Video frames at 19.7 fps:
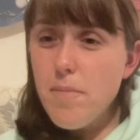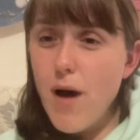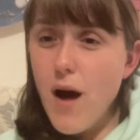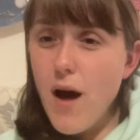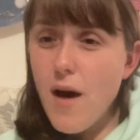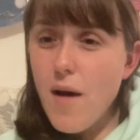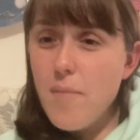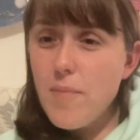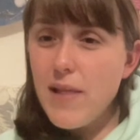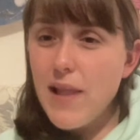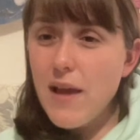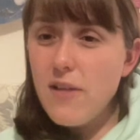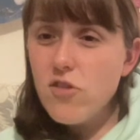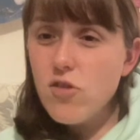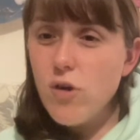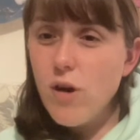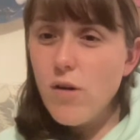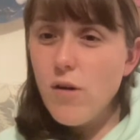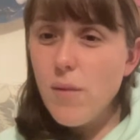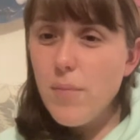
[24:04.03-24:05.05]
mum. Let's
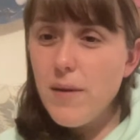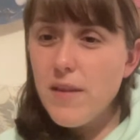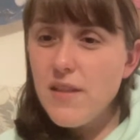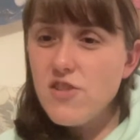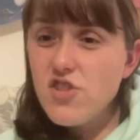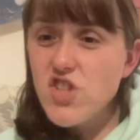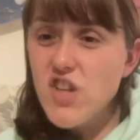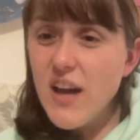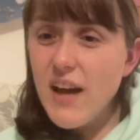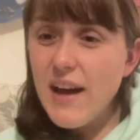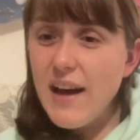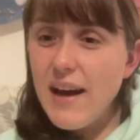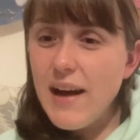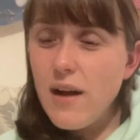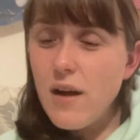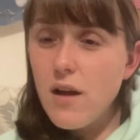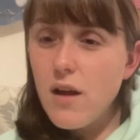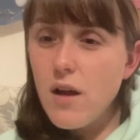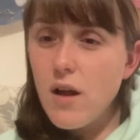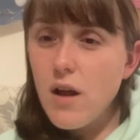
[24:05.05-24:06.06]
grow up on the chat